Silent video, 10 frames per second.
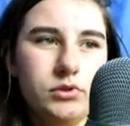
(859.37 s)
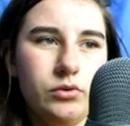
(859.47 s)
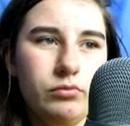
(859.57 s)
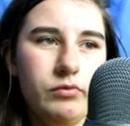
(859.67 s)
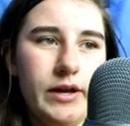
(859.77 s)

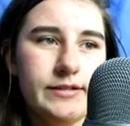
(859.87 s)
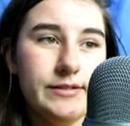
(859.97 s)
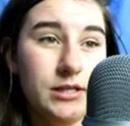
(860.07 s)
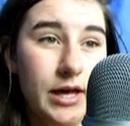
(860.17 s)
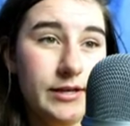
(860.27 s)
The
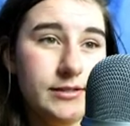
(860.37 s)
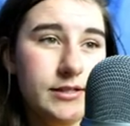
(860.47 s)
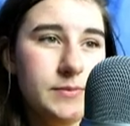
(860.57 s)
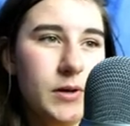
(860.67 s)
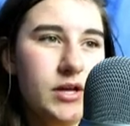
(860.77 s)
rest, yes.
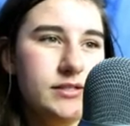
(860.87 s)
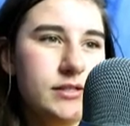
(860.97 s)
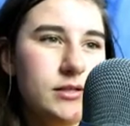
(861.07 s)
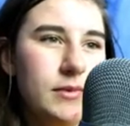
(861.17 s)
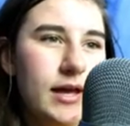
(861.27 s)
This
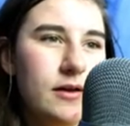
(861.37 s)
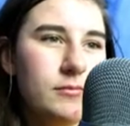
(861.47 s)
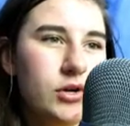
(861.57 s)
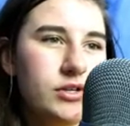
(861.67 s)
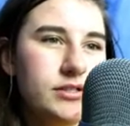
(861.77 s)
person may
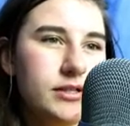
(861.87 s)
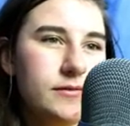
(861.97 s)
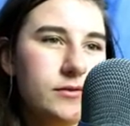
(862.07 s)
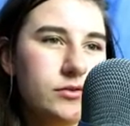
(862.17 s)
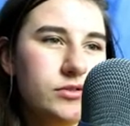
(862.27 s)
have moderate
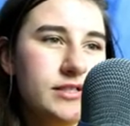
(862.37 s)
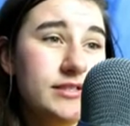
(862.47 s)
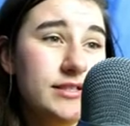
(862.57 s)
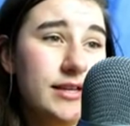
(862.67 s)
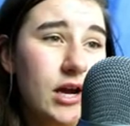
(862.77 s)
difficulties in these